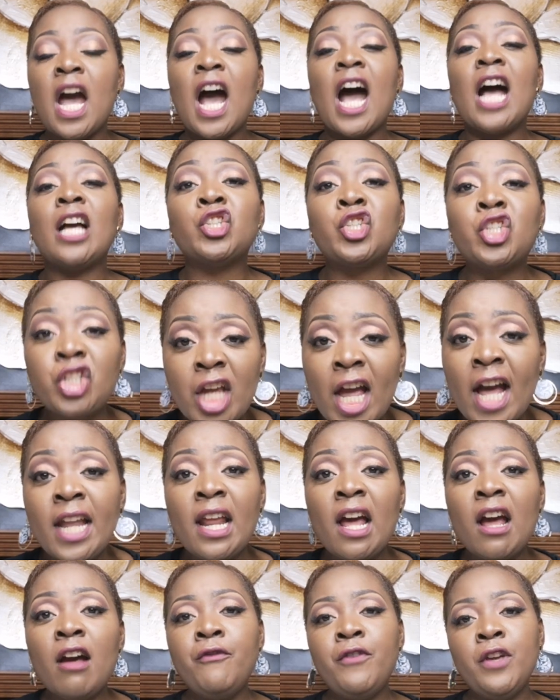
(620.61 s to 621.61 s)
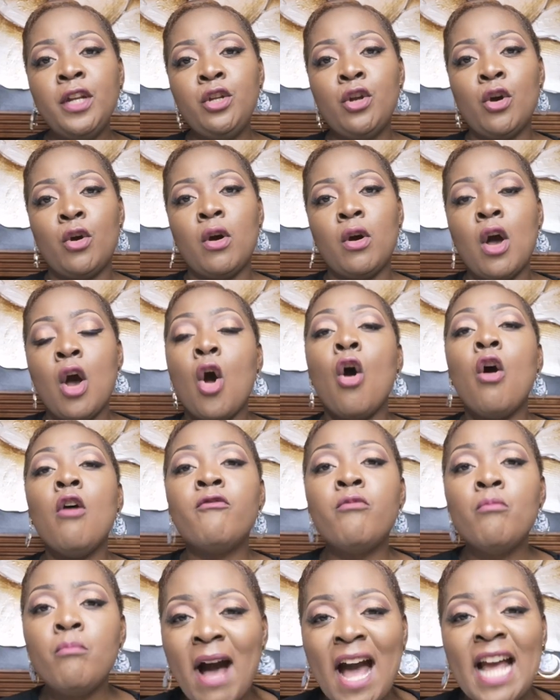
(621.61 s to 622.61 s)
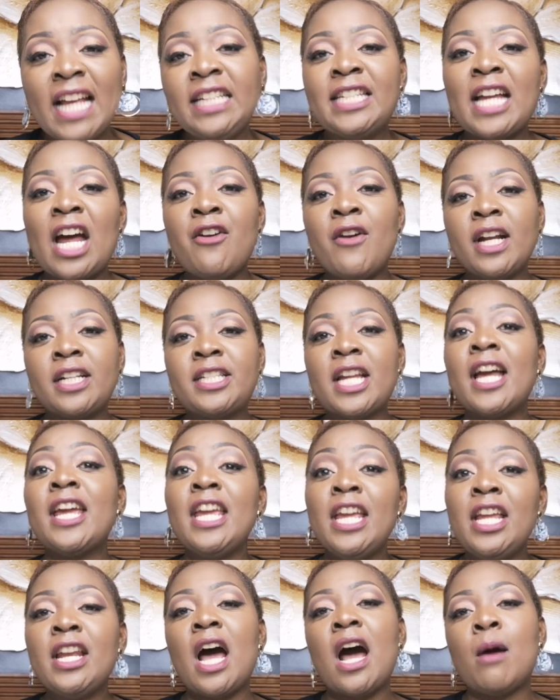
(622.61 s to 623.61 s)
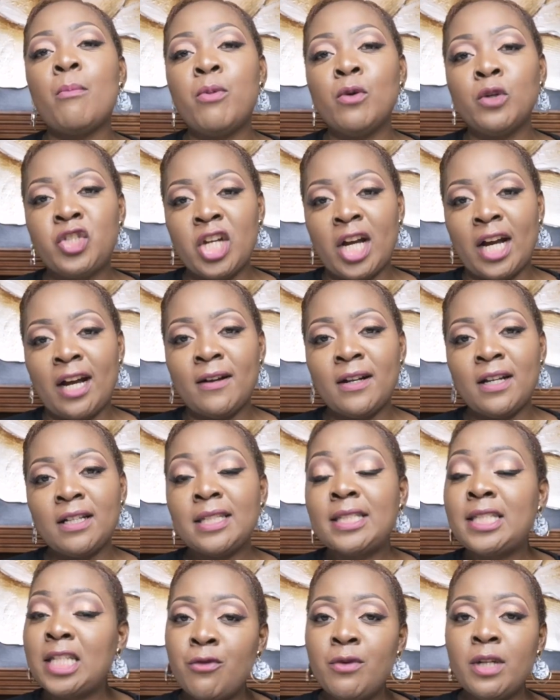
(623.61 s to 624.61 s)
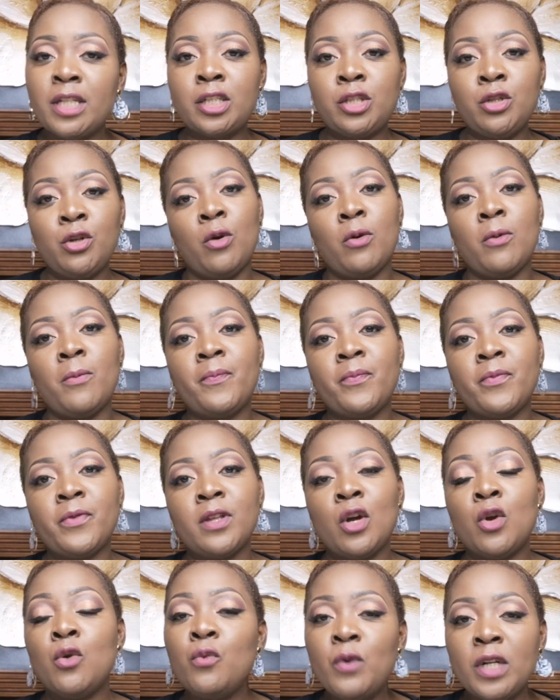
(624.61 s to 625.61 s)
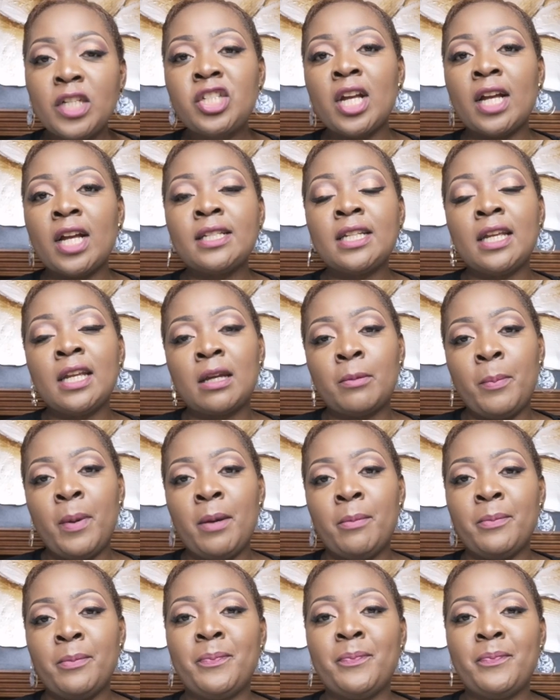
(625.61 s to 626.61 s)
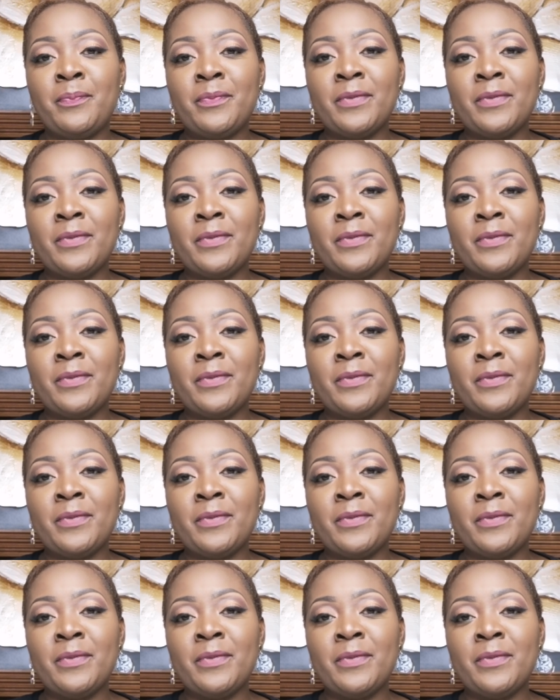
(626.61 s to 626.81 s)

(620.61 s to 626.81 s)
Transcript: I shared a video of my director in Abuja, Series No, Richard Ikpem.